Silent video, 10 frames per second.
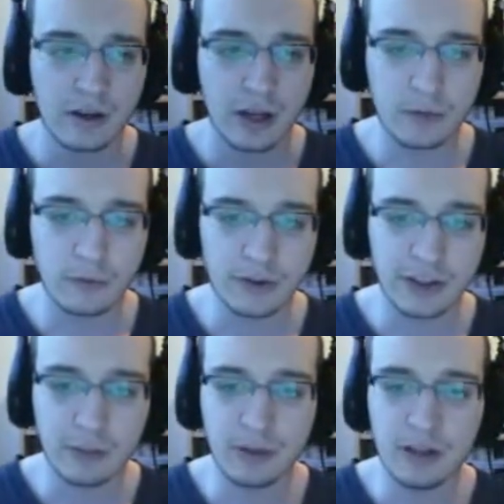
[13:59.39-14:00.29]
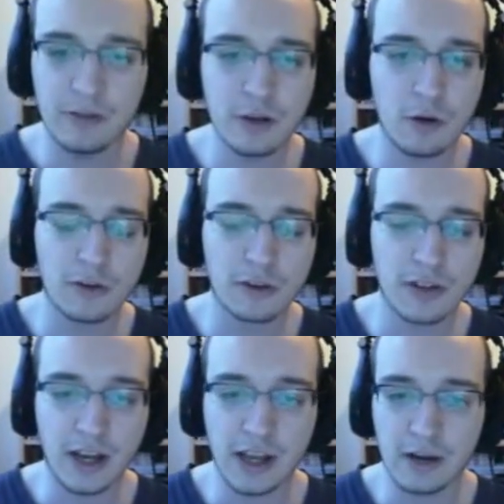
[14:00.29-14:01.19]
Like, for example, if you go over to
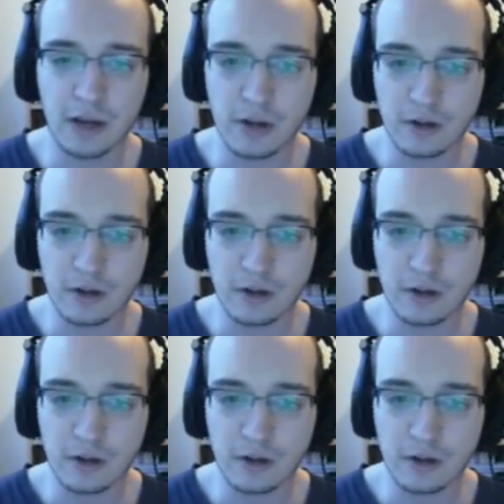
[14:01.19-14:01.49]
that area, you